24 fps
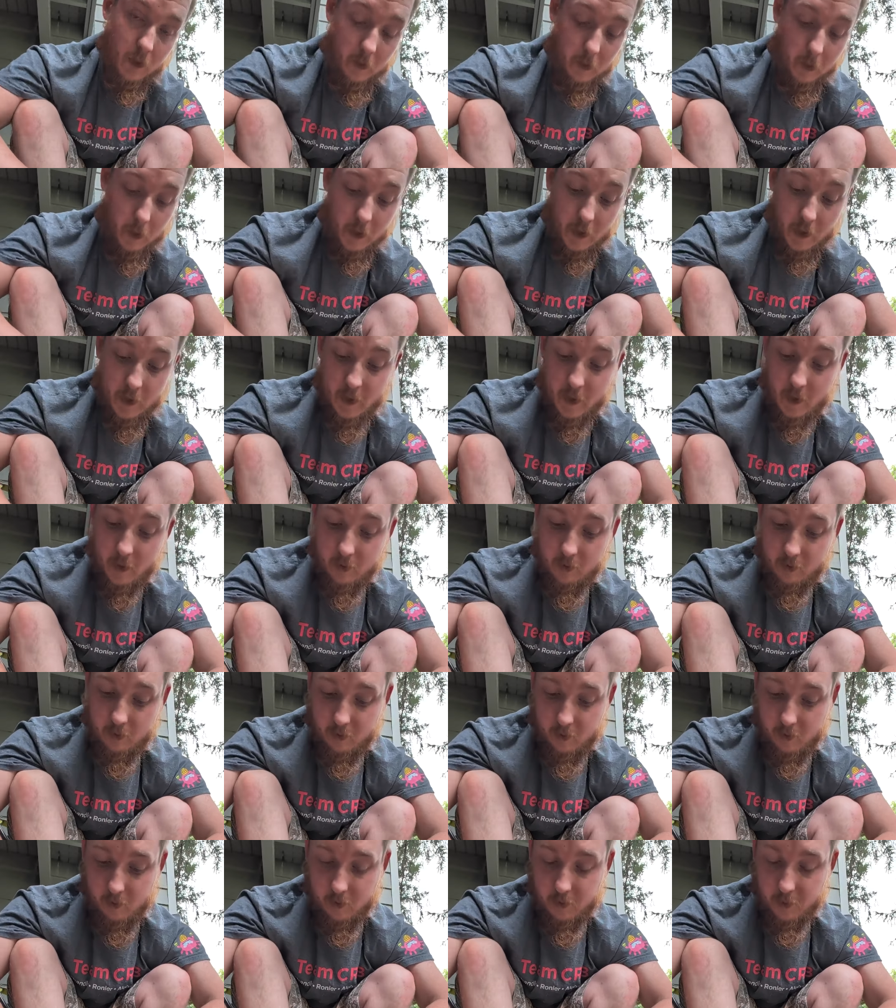put it in there,
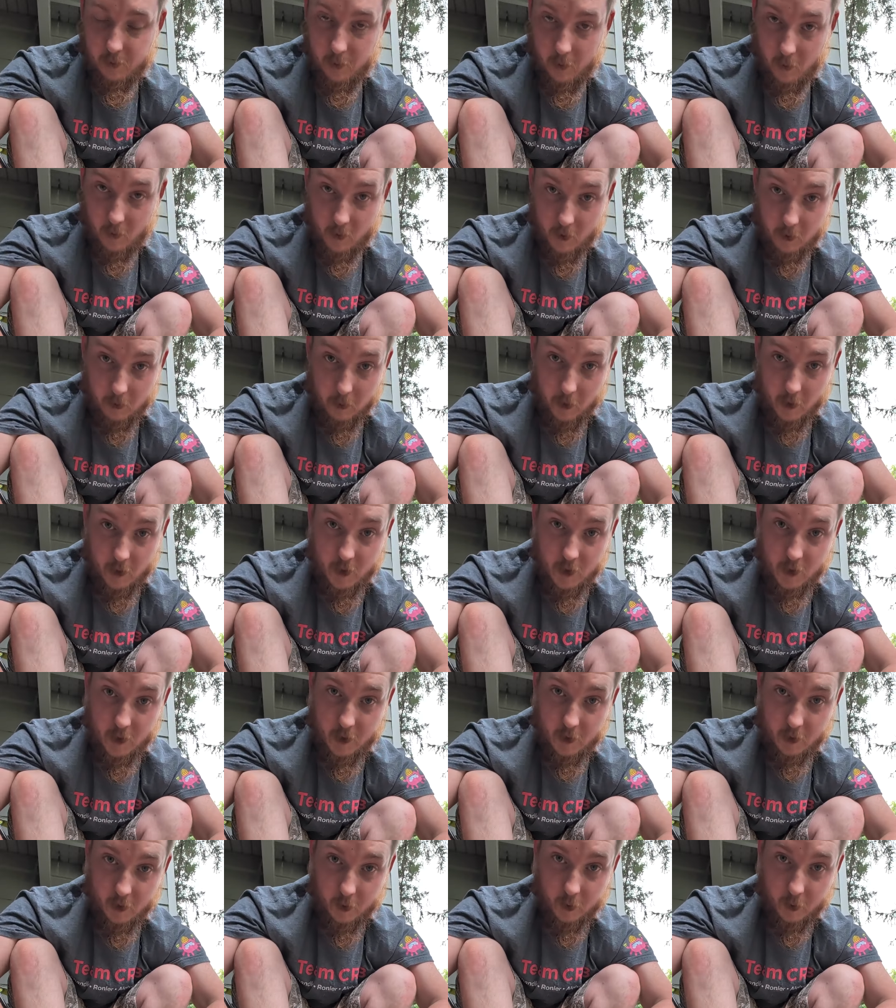bungee